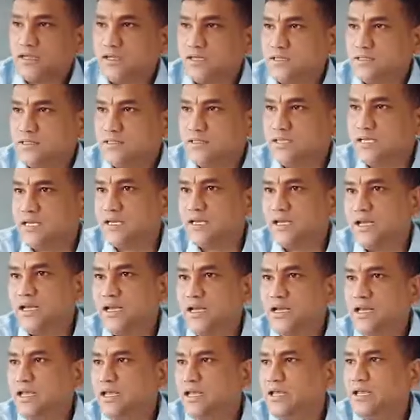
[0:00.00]

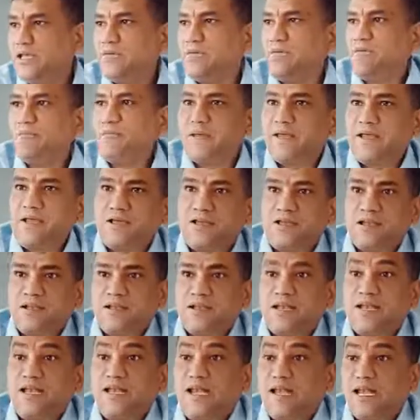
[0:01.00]
Generally,
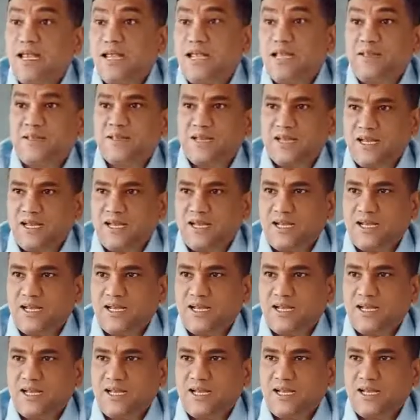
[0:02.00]
lethal
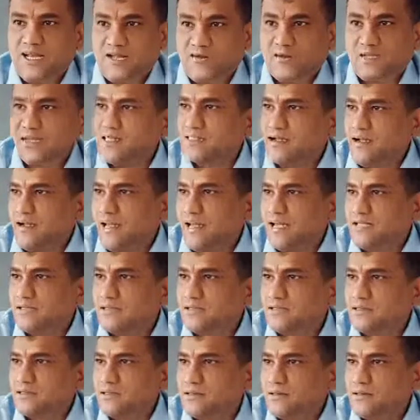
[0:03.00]
effect, called
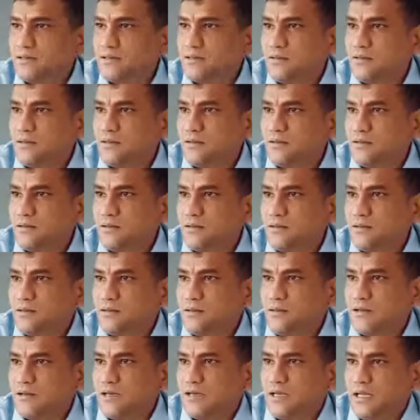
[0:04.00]
as
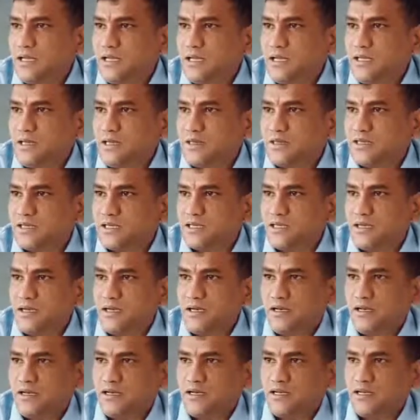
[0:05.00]

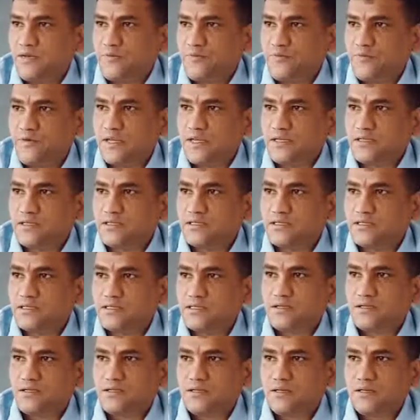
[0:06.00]
lethal effect.
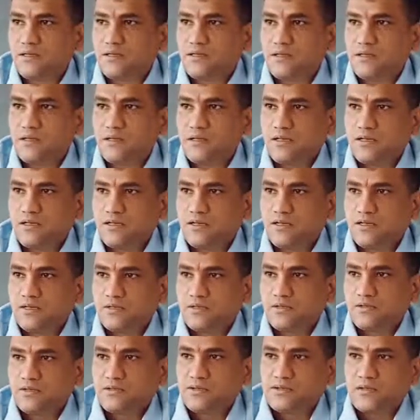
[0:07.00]

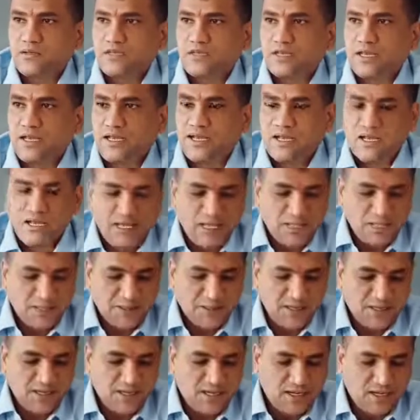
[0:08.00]
So in the
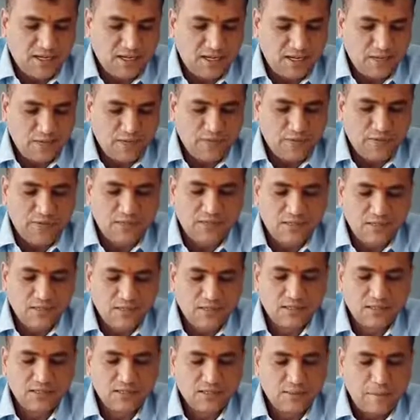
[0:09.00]
lethal effect,
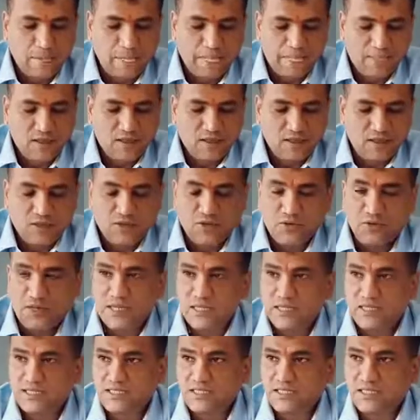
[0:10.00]
you
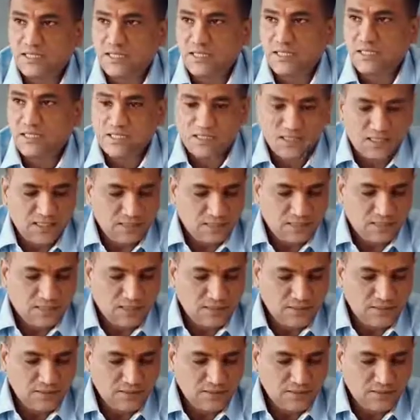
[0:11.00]
can see that